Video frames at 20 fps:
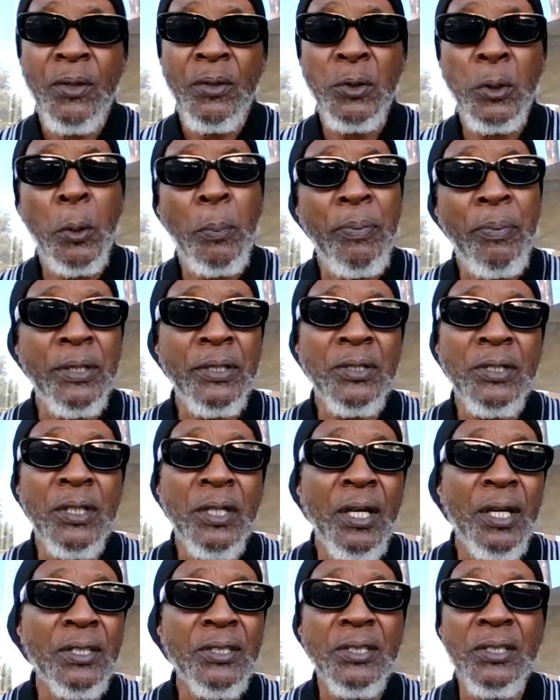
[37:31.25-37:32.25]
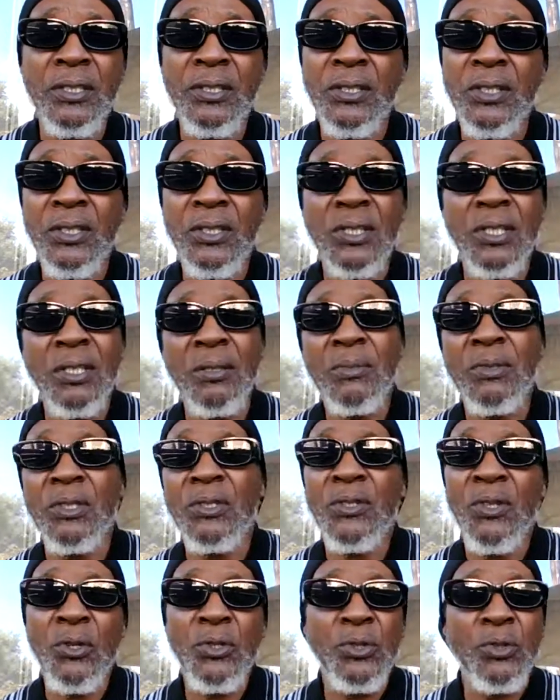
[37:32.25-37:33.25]
You're appealing to the hustlers. It seems as
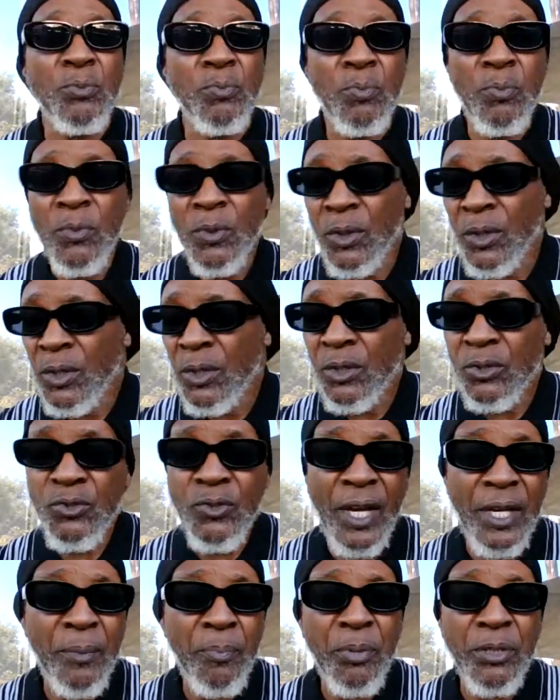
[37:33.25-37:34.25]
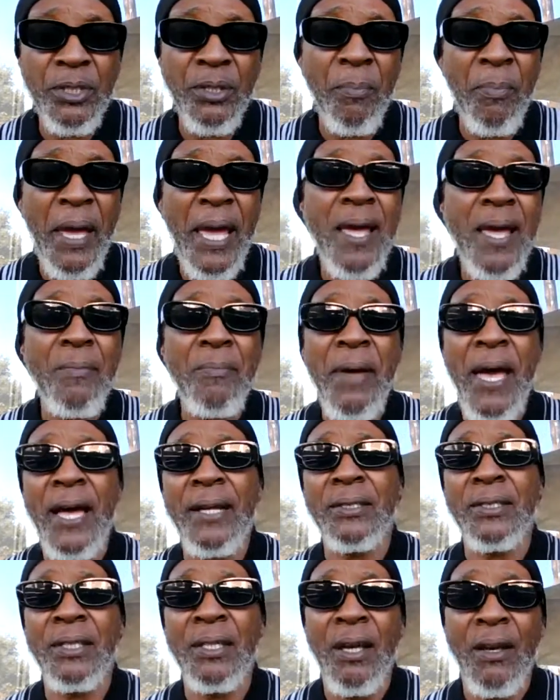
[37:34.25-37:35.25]
though you're trying to put the band
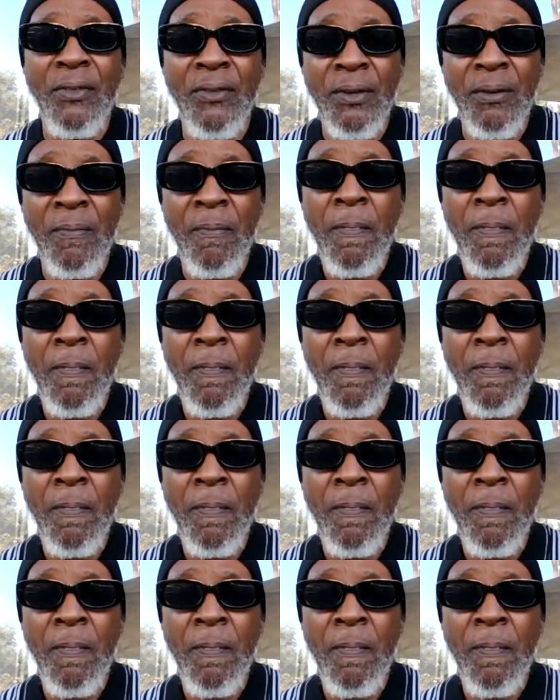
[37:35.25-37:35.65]
back together.